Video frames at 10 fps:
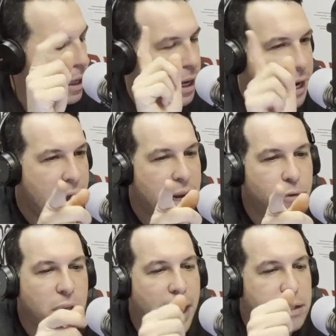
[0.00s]
Again,
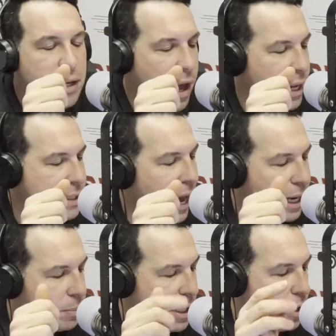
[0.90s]
if you'd like to
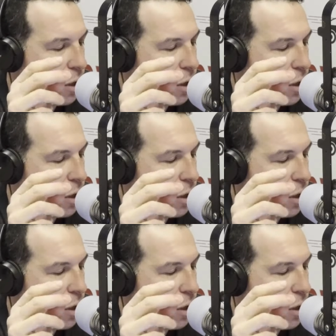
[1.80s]
contact me,